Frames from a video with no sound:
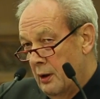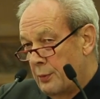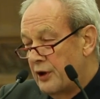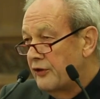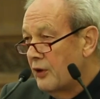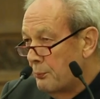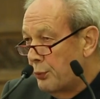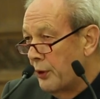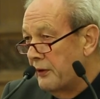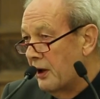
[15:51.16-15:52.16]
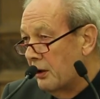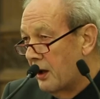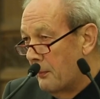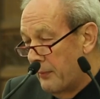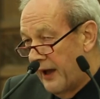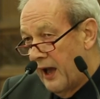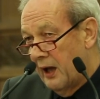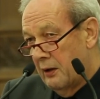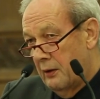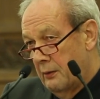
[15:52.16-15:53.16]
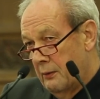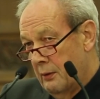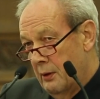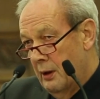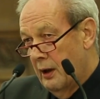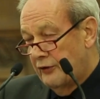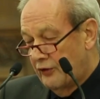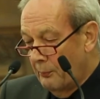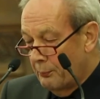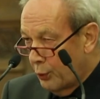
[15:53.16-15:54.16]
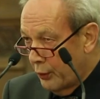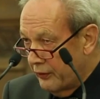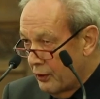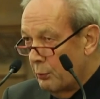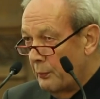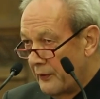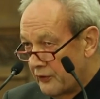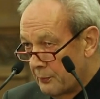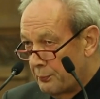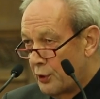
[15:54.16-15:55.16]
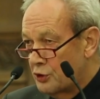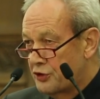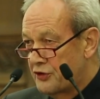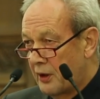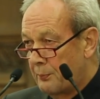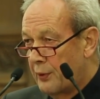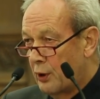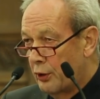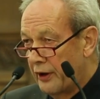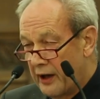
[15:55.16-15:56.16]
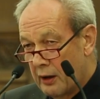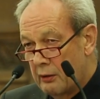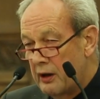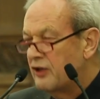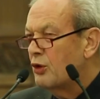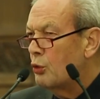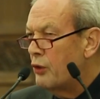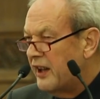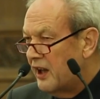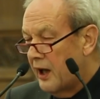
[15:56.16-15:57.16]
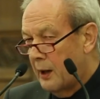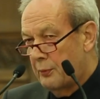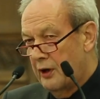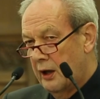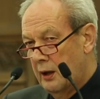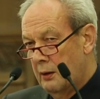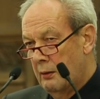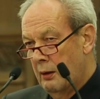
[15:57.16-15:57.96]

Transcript: But at some point they'll come back. At some point there will be some purchasing power here. It's already happening.